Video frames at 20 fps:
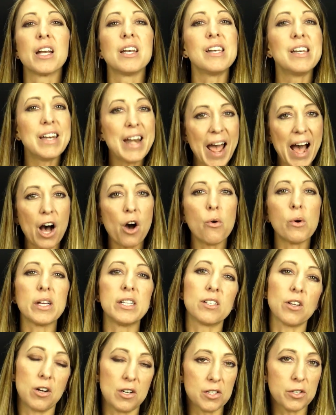Now
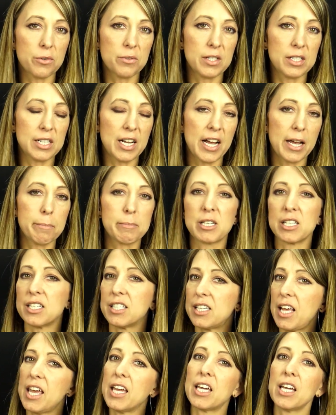is also the time to
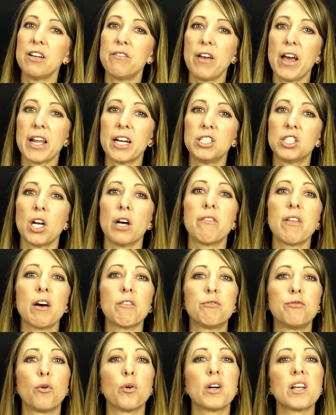take advantage of that
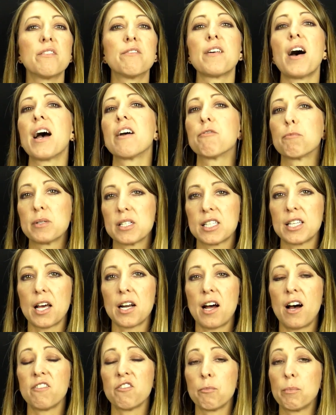45%
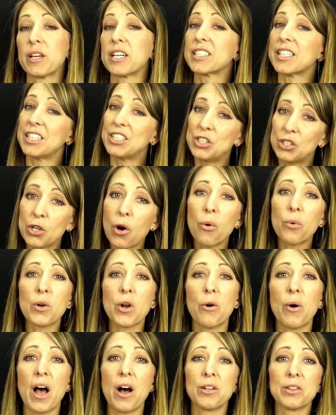off, because I don't
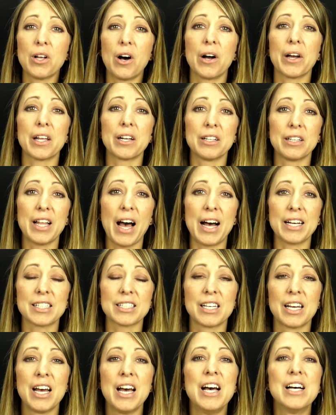know how long it'll
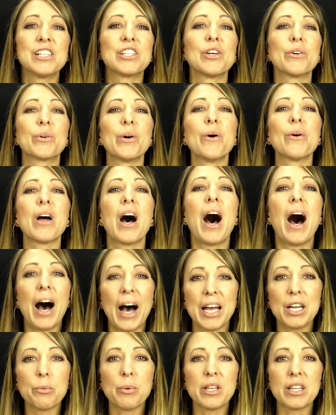last. So go to
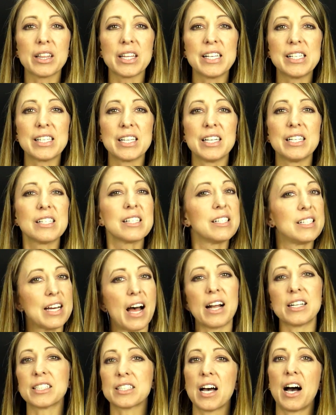
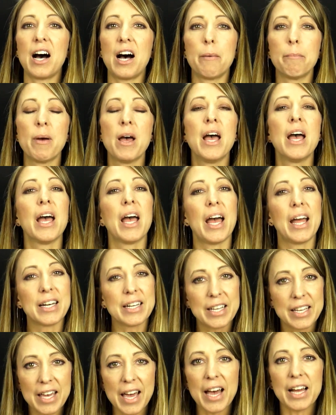hidewithlisa.com
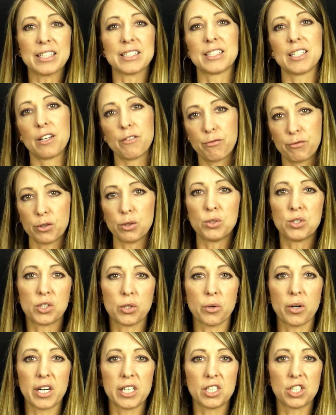and get food
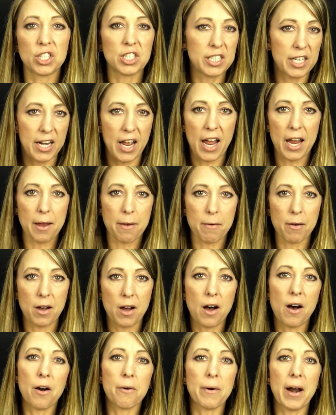storage today.
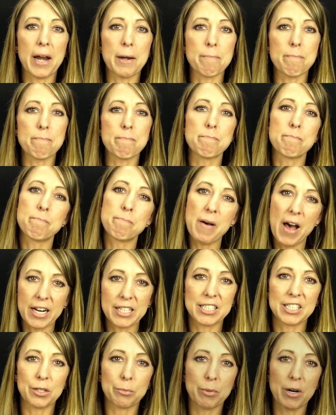All right.
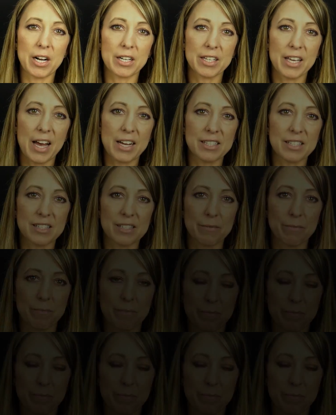Back to the broadcast.